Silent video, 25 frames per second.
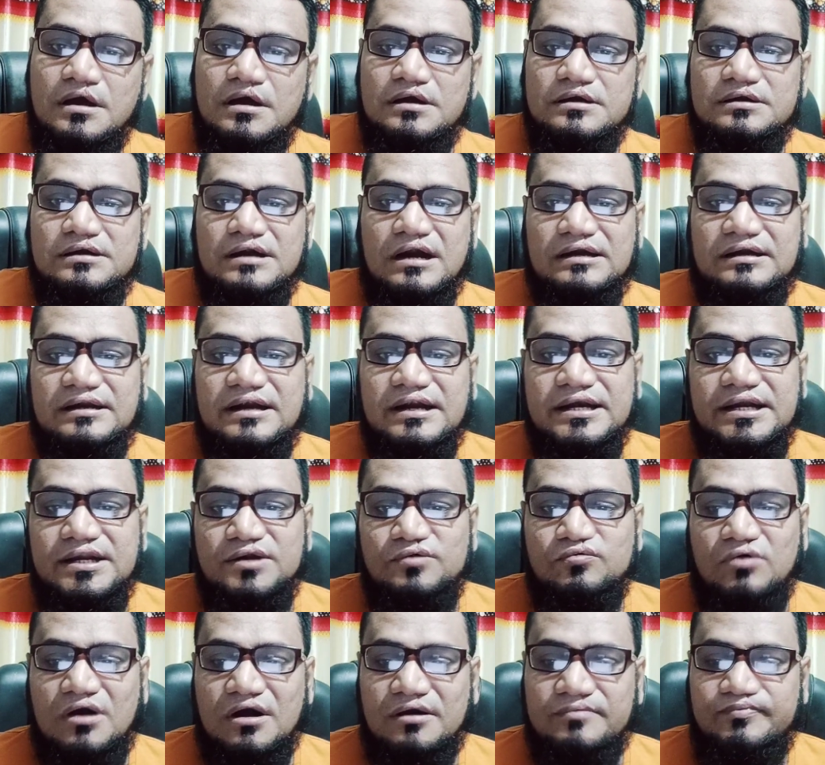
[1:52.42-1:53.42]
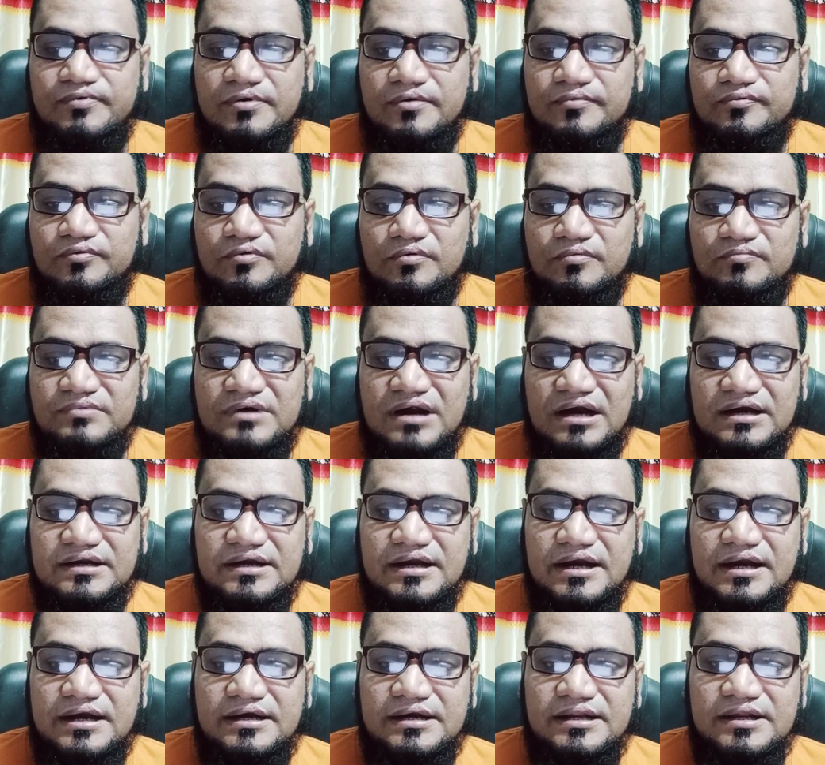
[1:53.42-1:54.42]
Data entry work for whom? Data
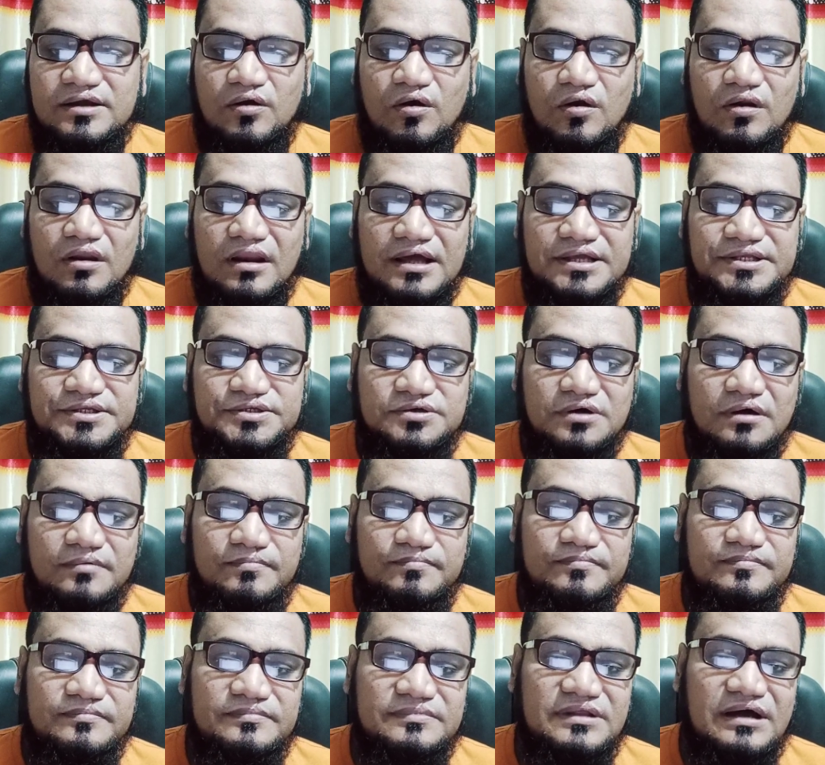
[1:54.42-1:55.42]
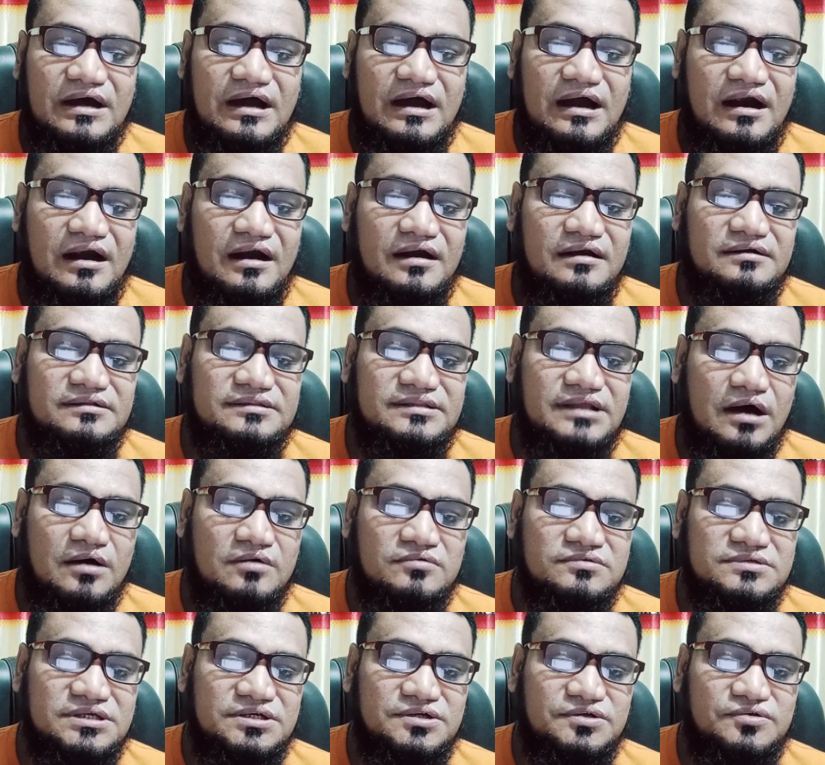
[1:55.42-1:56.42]
entry online job, the earn
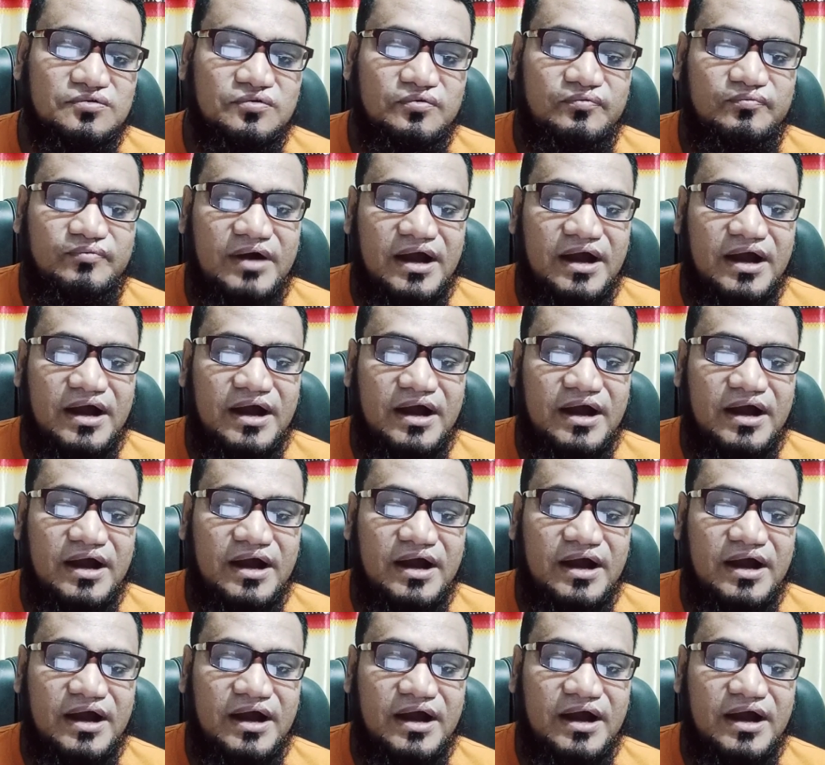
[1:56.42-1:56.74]
1,000 to